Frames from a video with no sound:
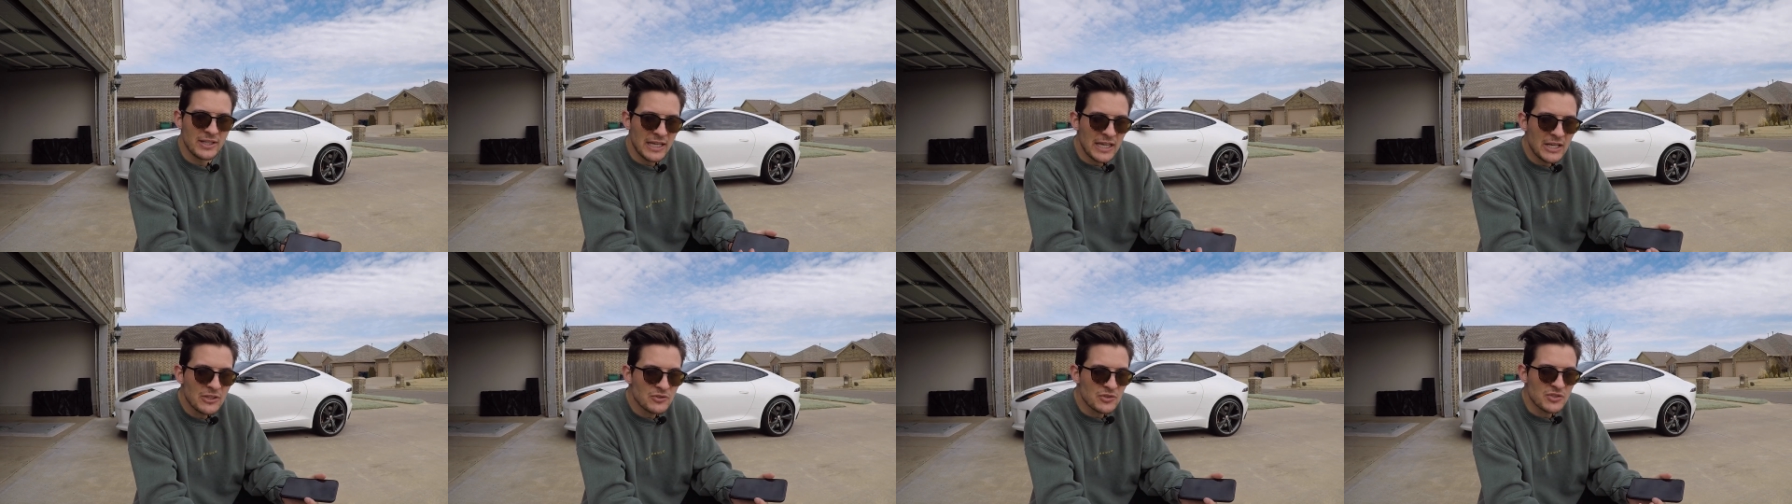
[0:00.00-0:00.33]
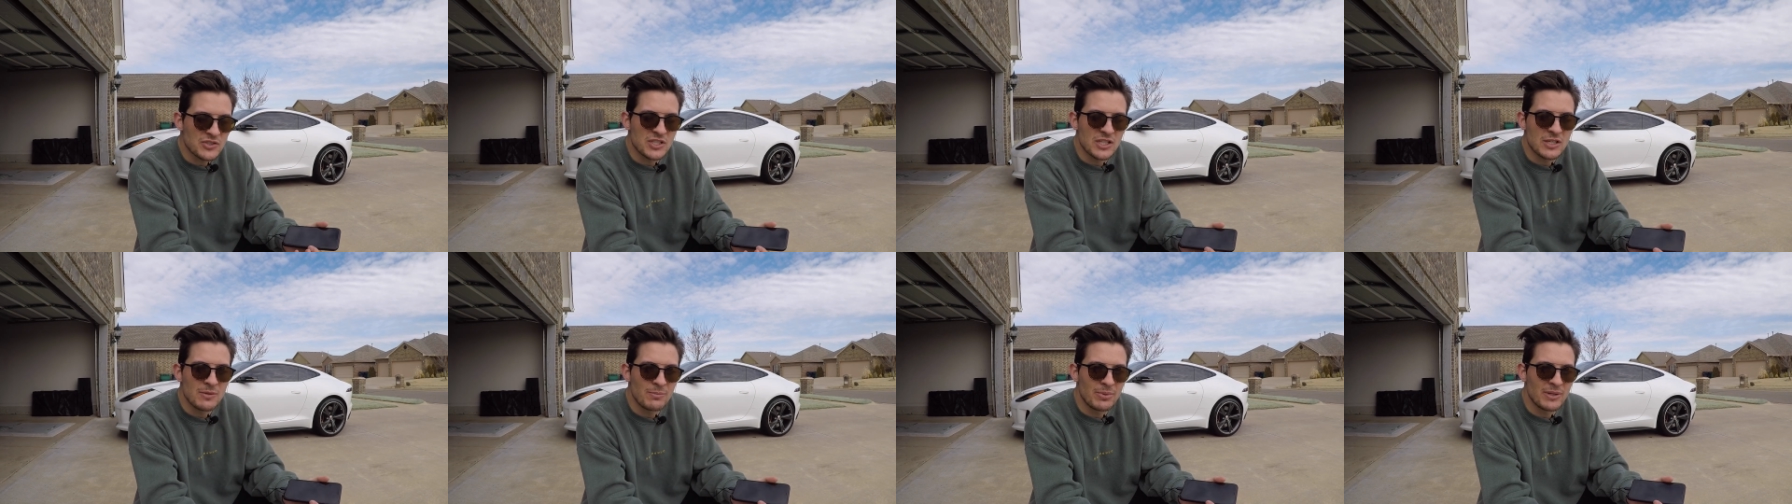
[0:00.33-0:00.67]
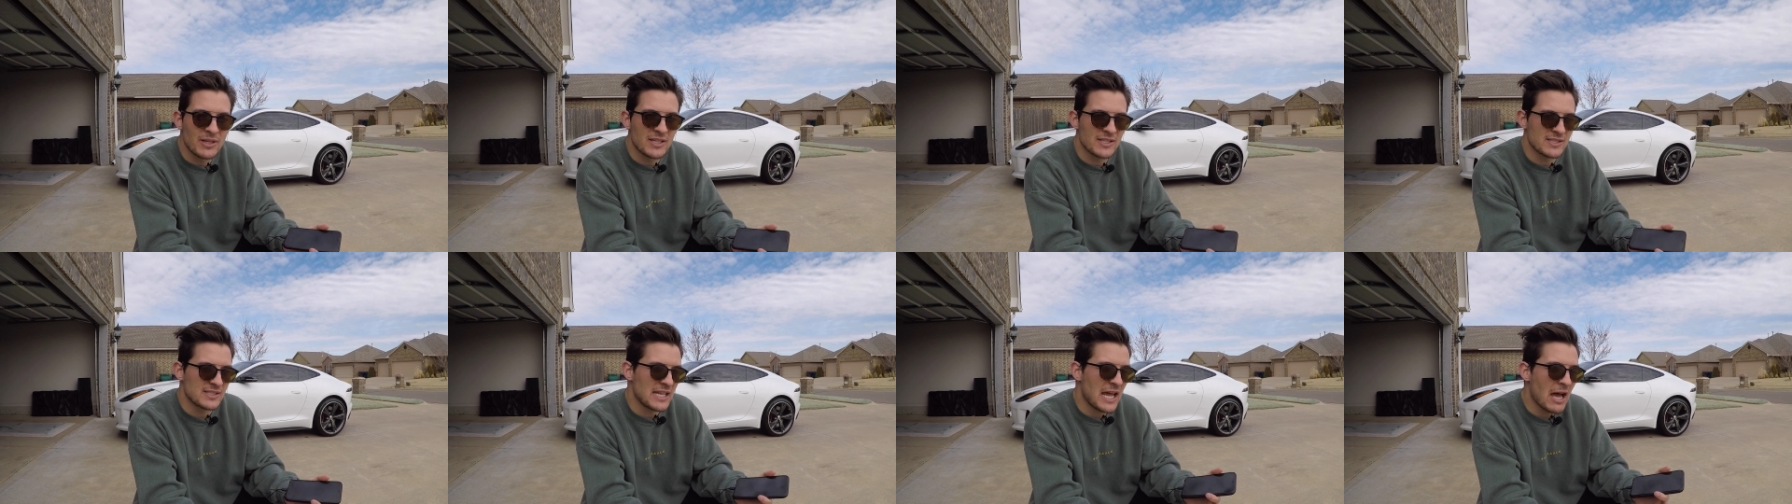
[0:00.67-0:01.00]
interested
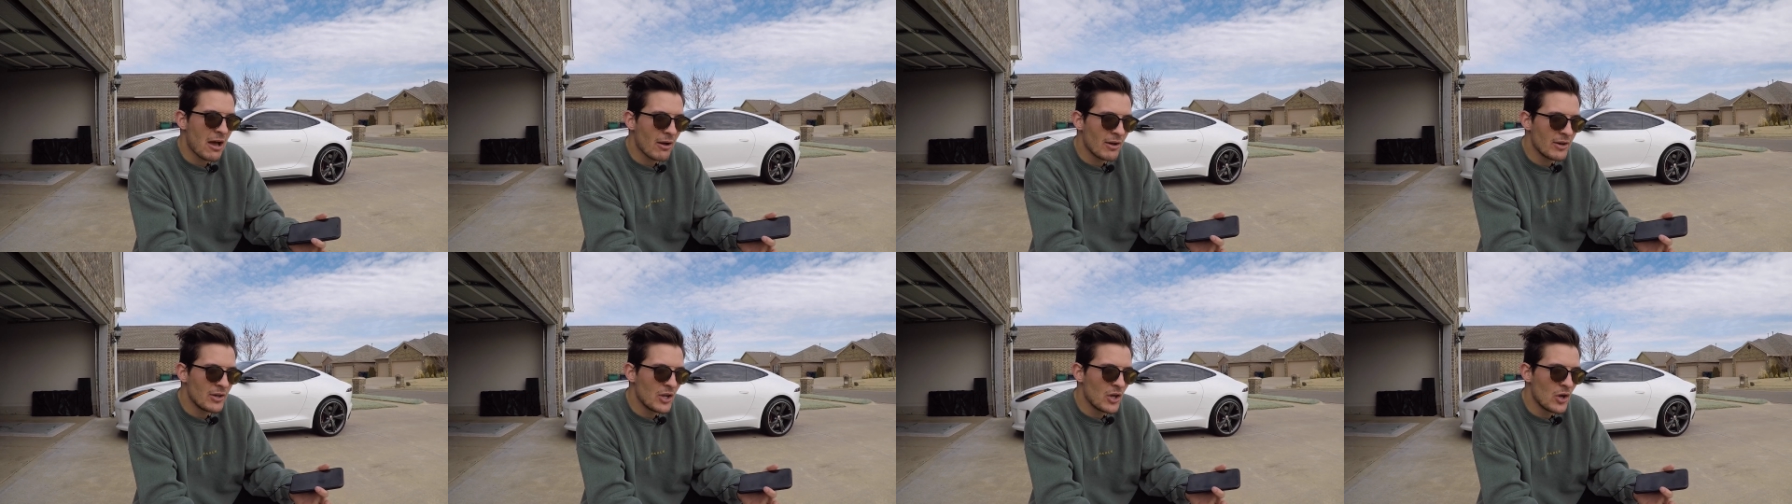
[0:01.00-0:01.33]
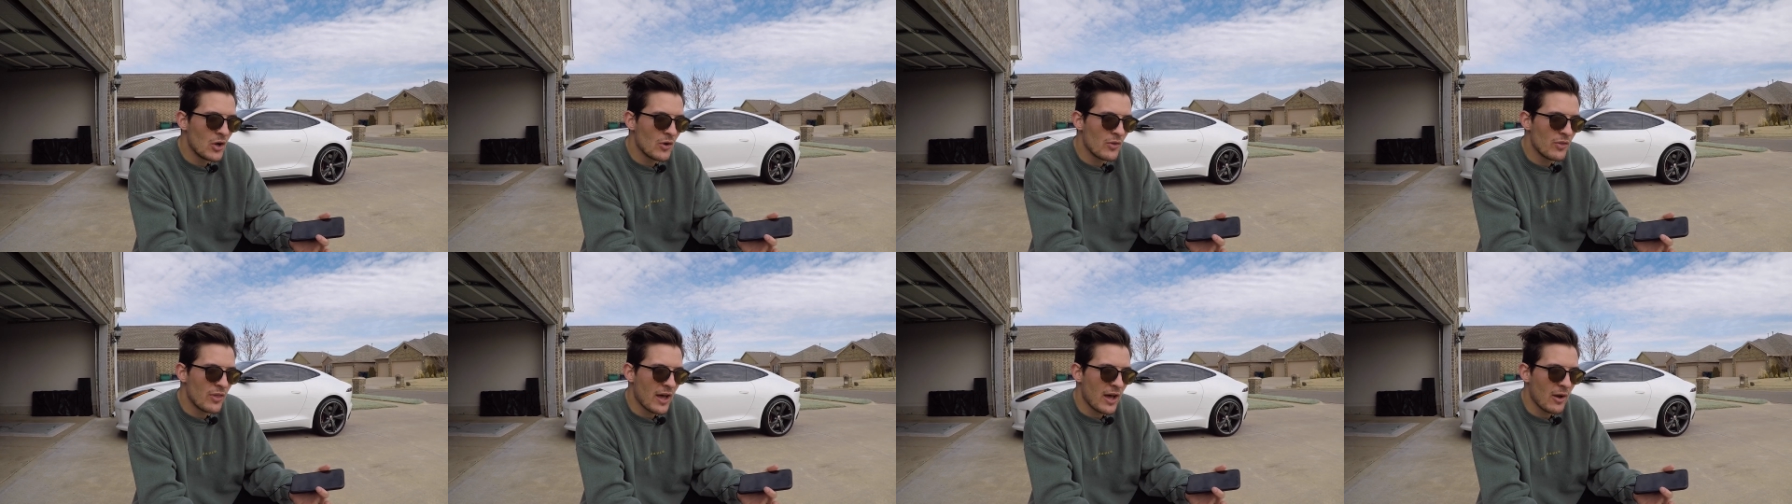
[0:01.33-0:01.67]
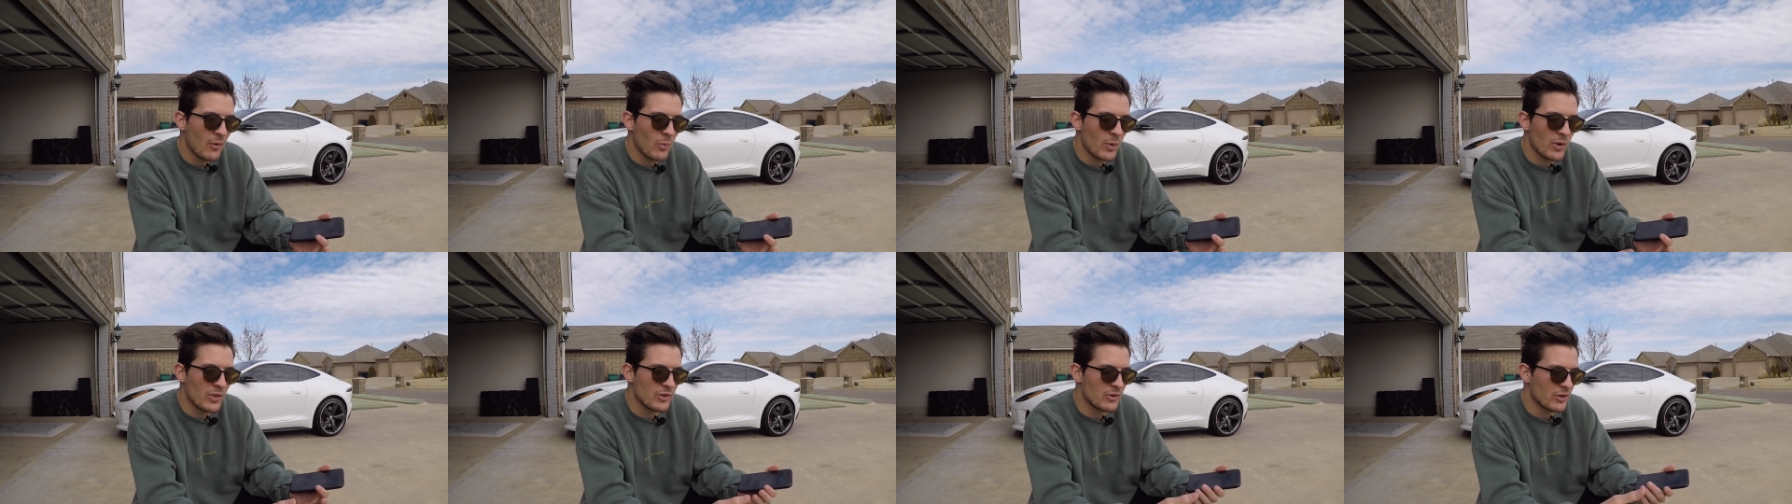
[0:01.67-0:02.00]
because now I know that
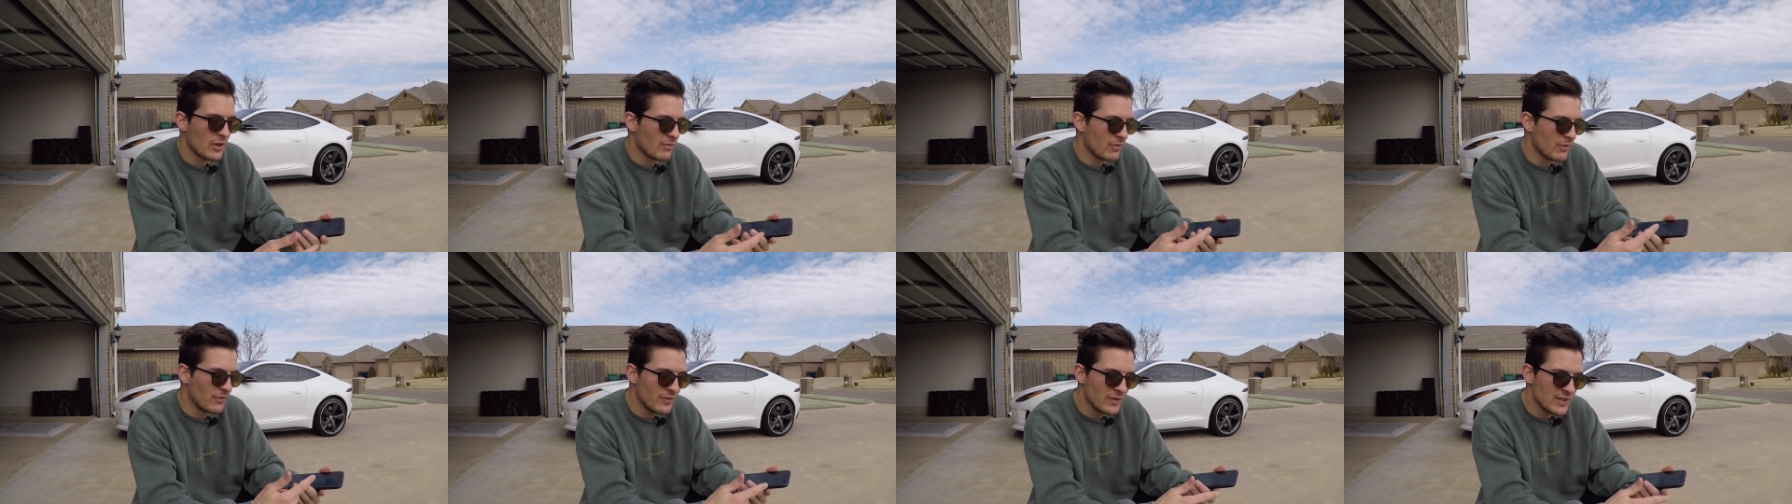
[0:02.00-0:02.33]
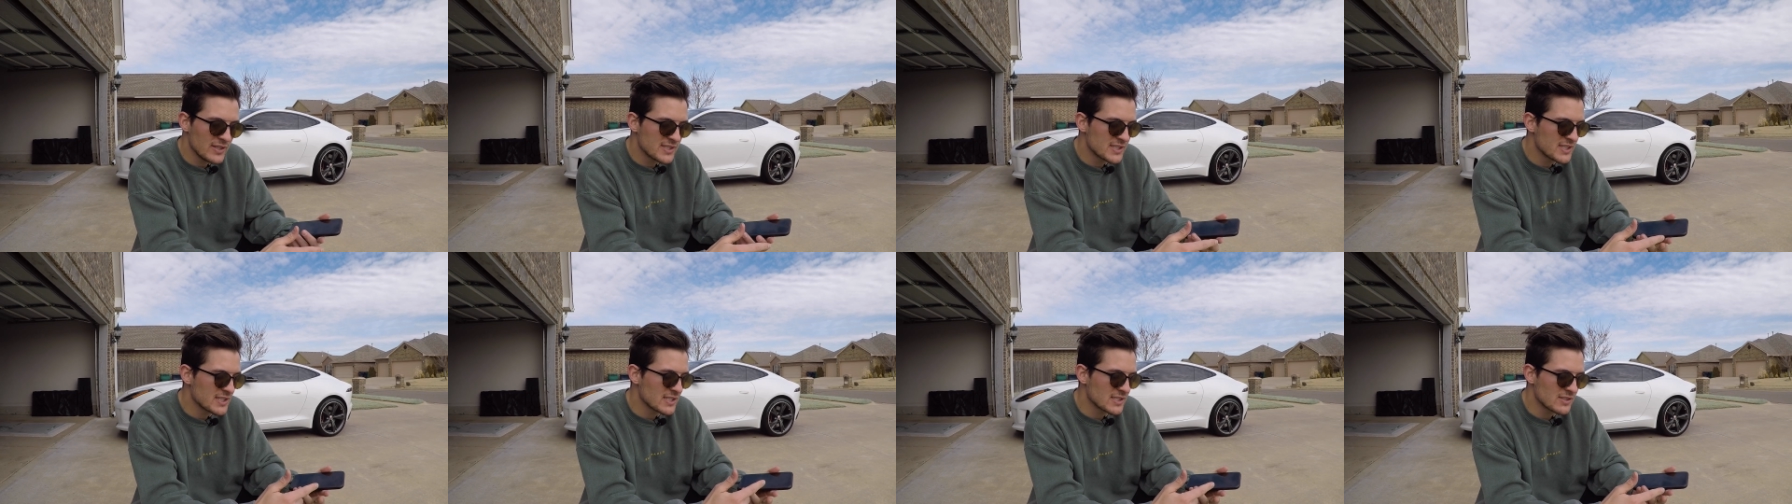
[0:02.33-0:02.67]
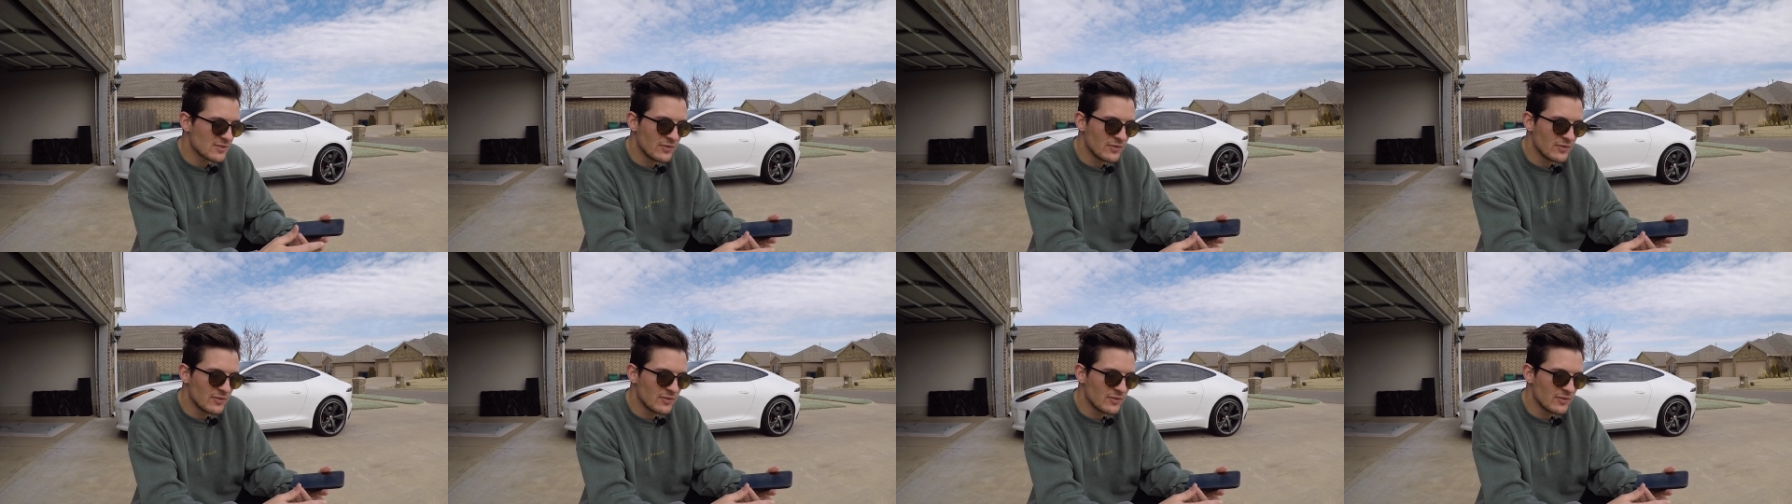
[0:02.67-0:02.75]
whether you have a V6,